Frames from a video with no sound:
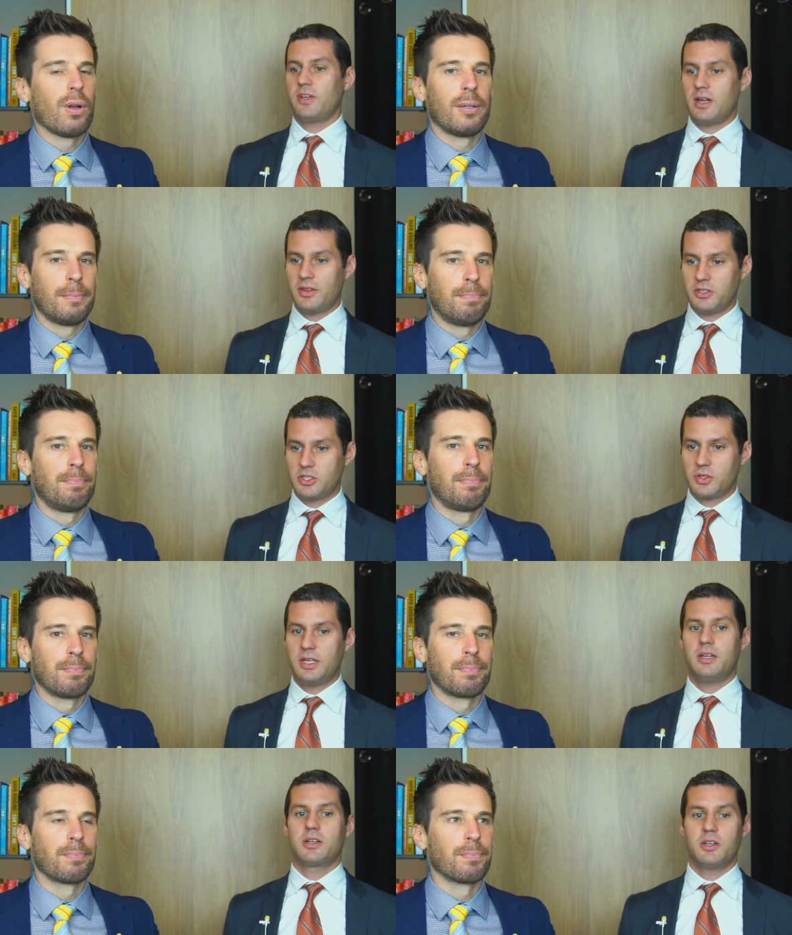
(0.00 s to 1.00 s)
Speaker 1: feet on the street,
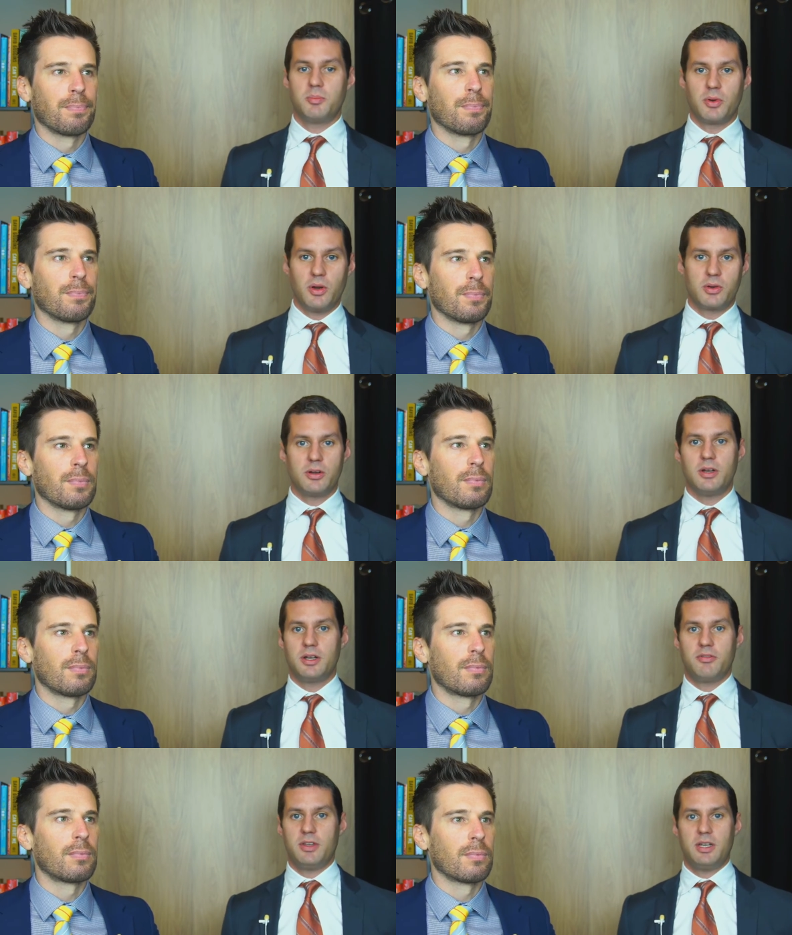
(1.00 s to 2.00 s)
a good broker, and
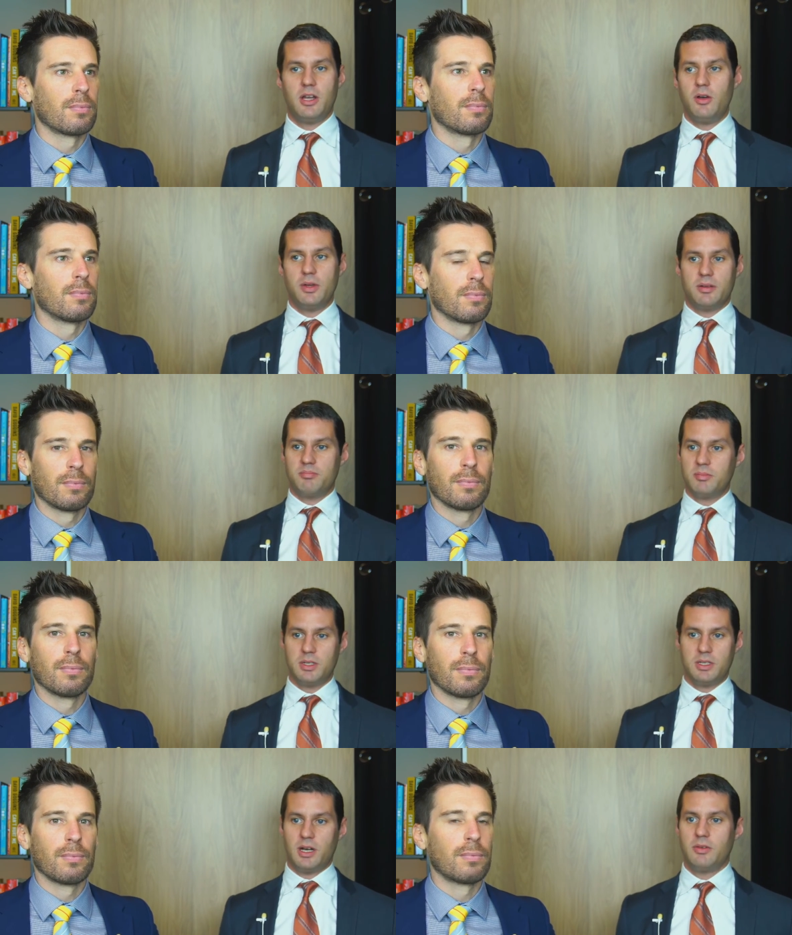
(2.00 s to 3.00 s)
a video, and
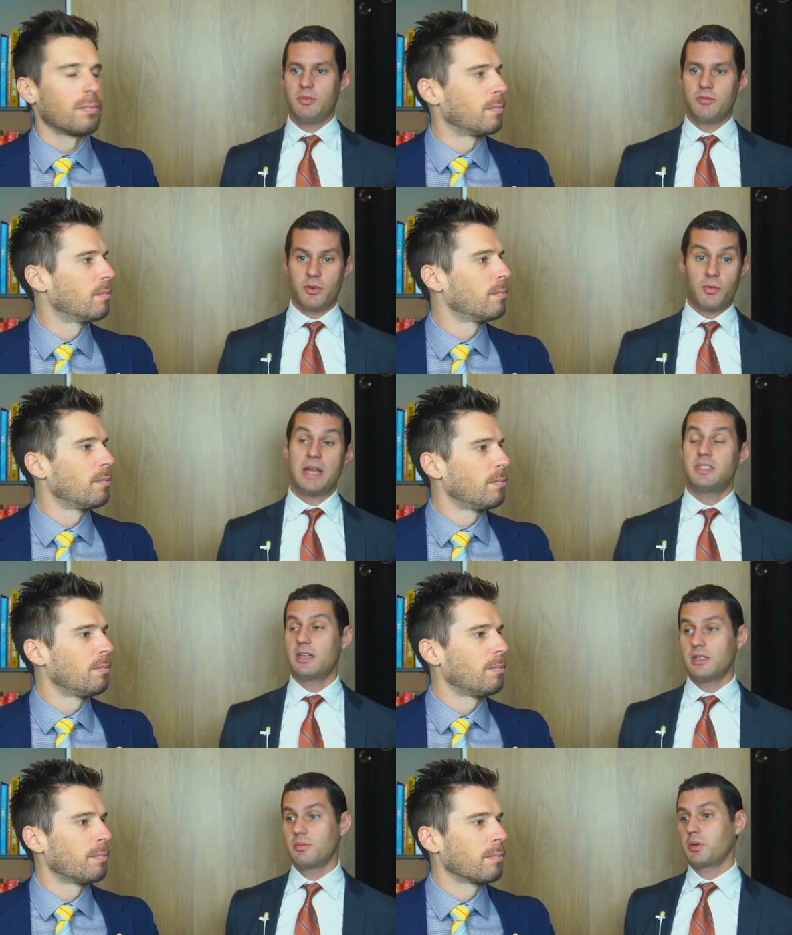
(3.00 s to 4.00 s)
you know, for renting
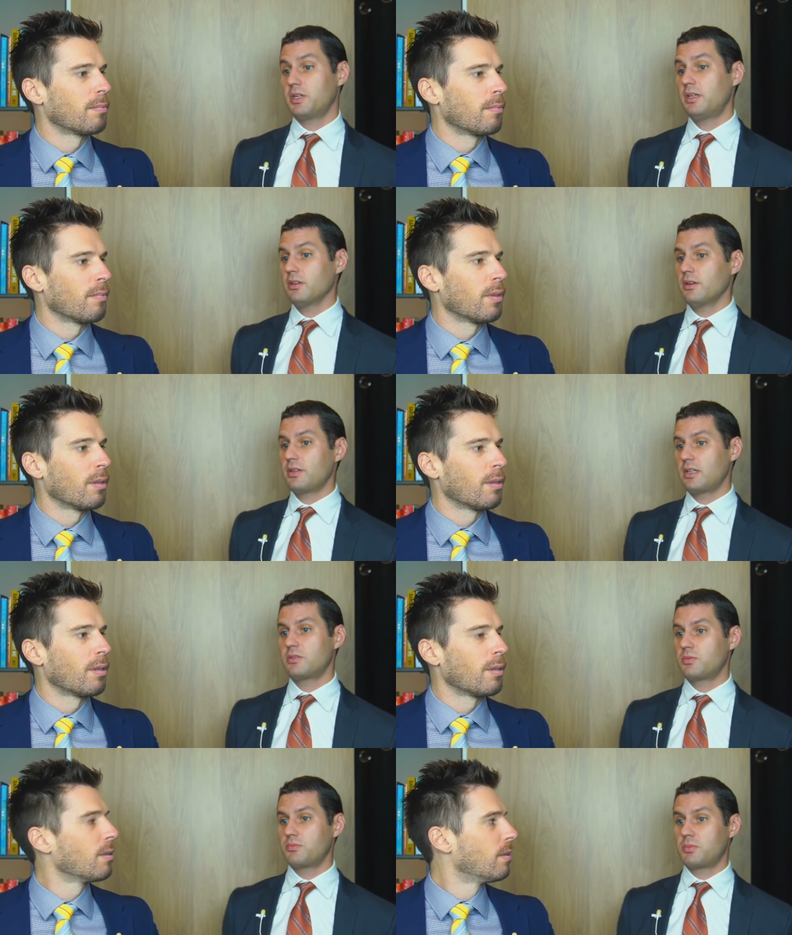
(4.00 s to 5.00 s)
in particular, that's
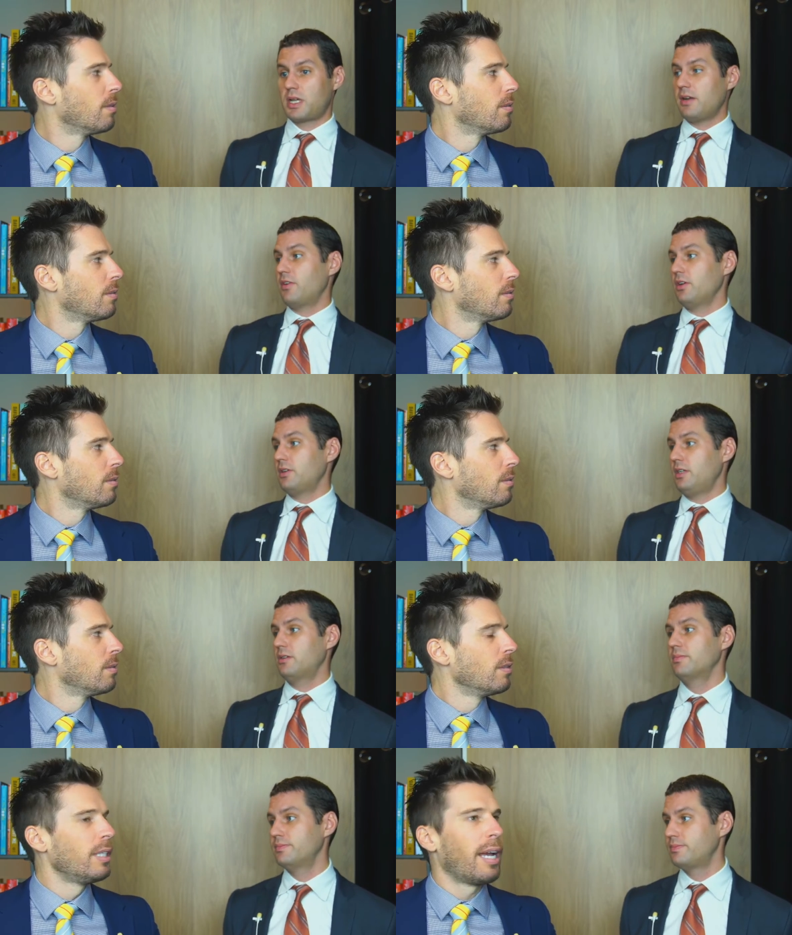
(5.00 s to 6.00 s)
kind of all you need.
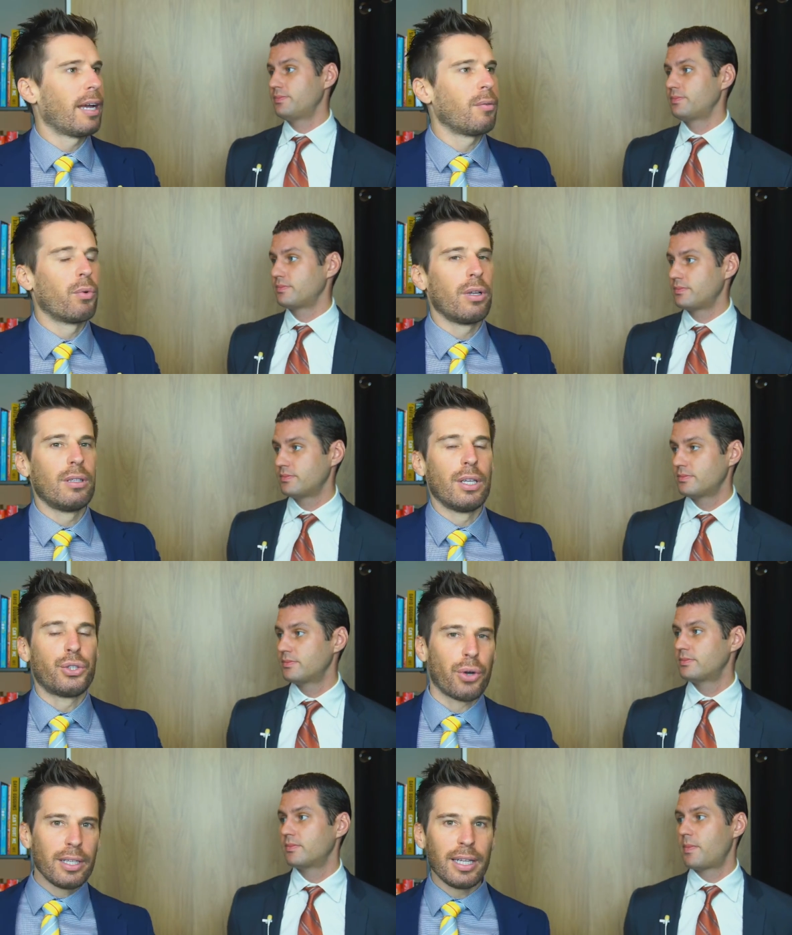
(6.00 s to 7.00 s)
Speaker 2: Yeah, the
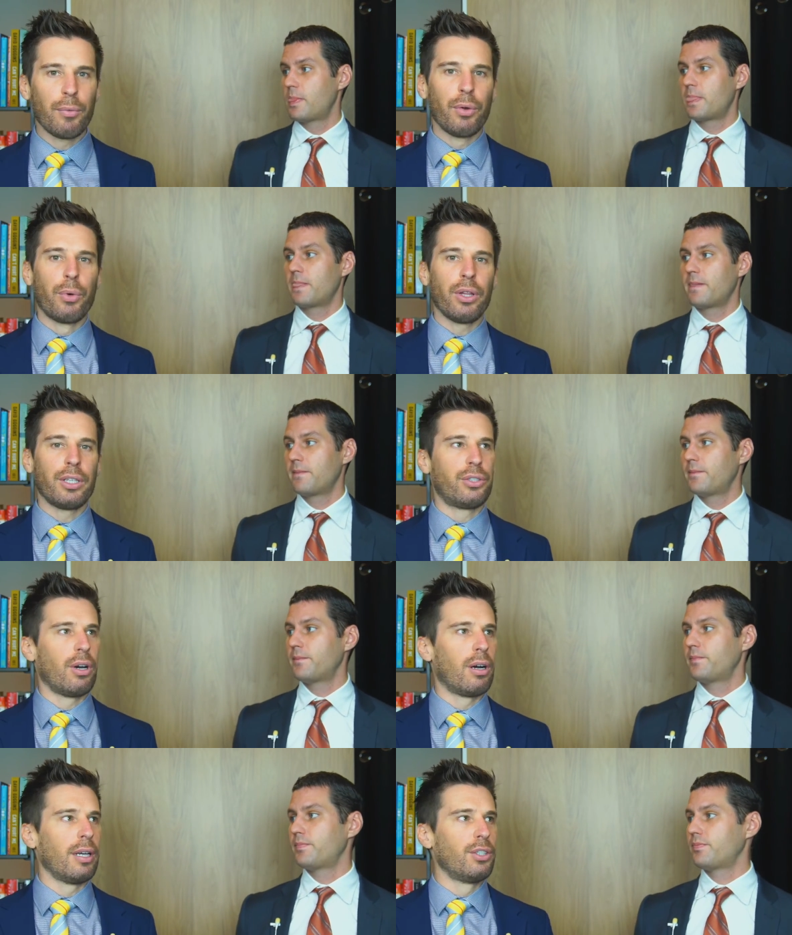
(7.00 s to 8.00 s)
trend that we really
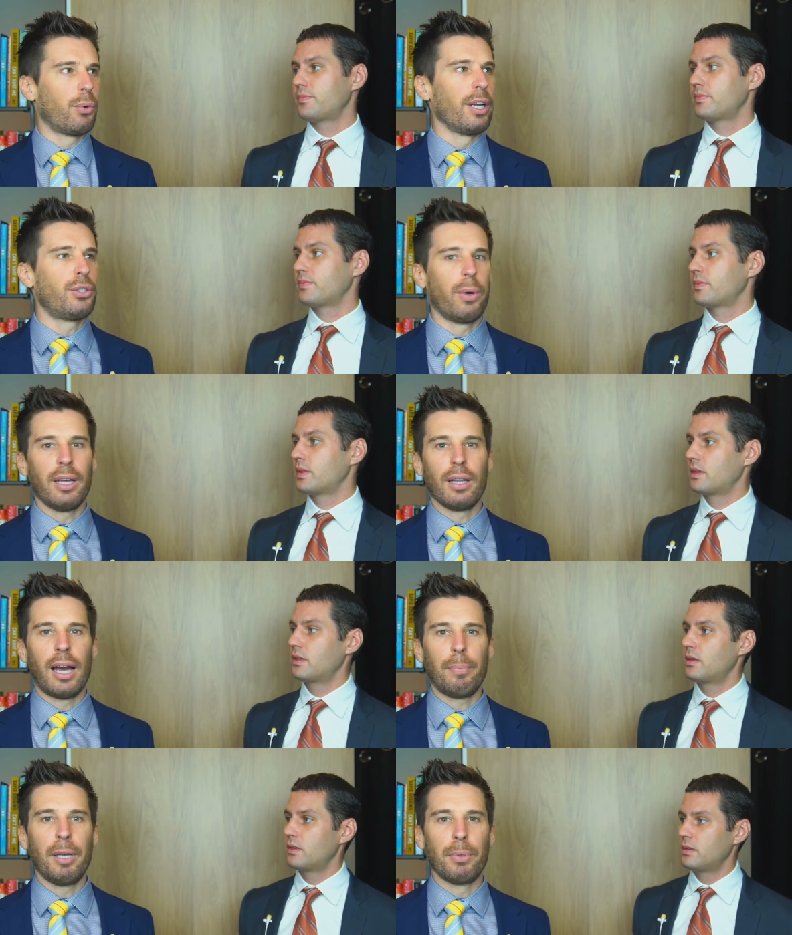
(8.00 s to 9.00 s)
saw in 2020, a lot
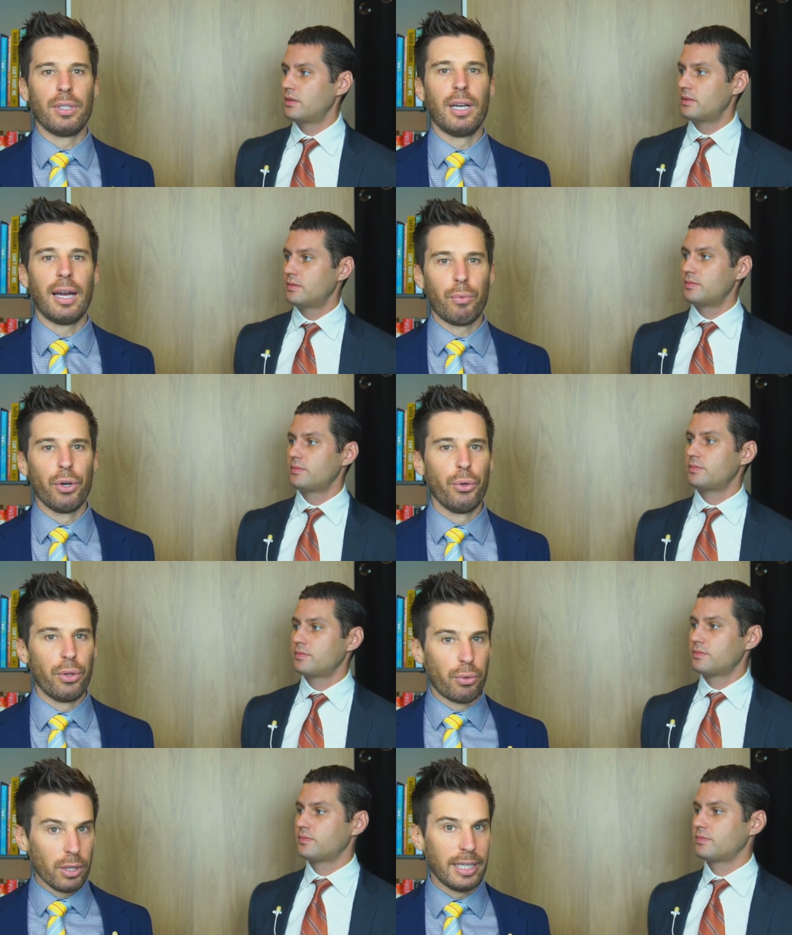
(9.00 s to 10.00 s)
of people did not renew
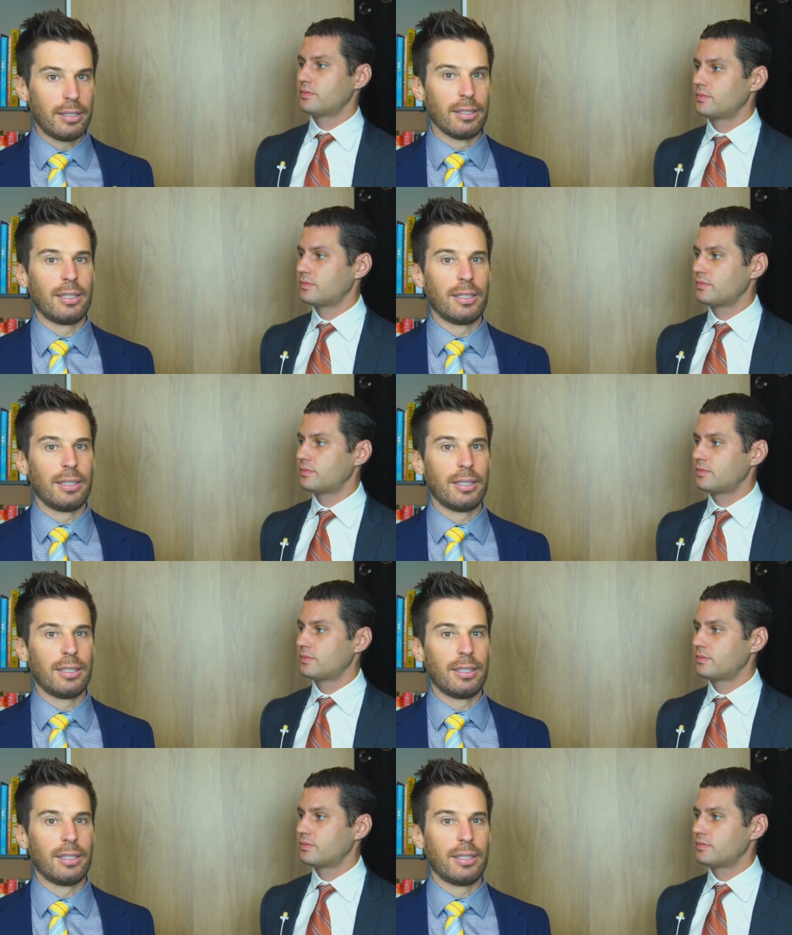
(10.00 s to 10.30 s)
their leases.